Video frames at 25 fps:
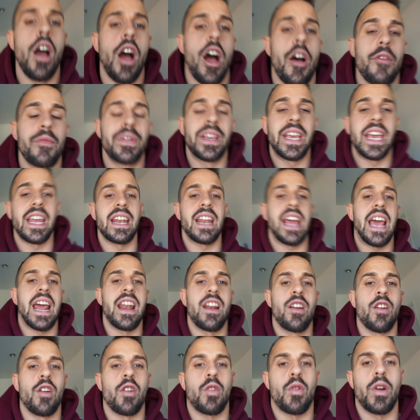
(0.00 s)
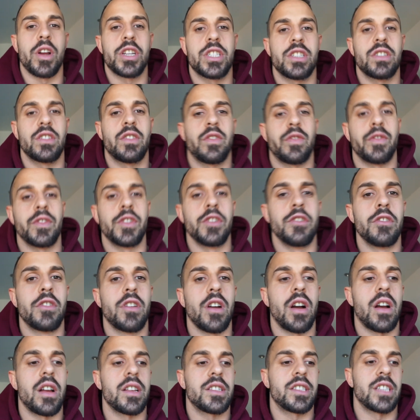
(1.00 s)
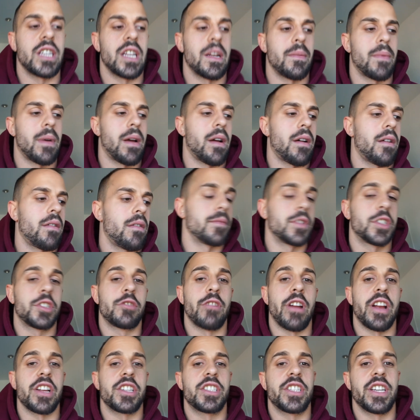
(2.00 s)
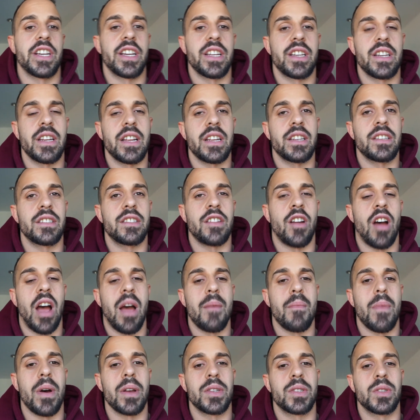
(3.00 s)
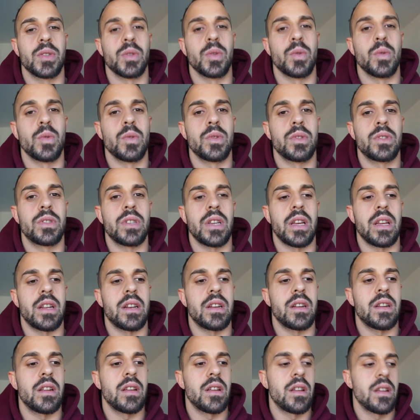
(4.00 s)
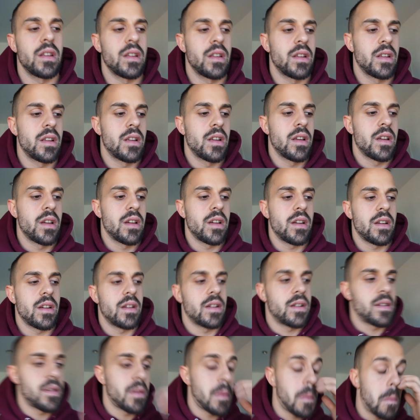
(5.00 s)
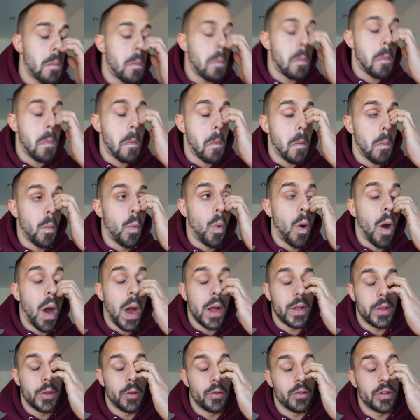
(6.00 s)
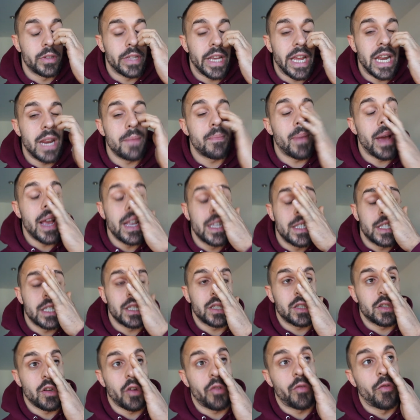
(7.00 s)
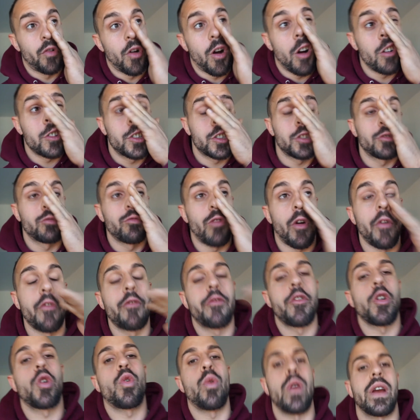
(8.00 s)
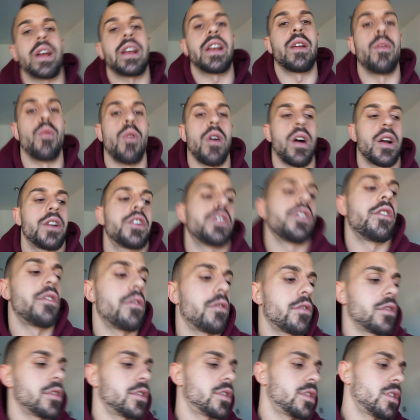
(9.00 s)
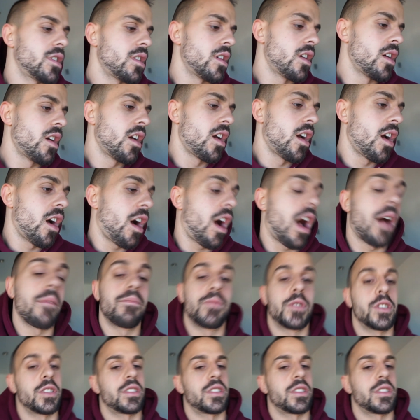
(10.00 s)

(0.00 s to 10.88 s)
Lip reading: I've been getting a hell of a lot of questions from you guys saying about stretching and tight muscles and what I do on a daily basis. So I thought I'd just run through quickly what I do because I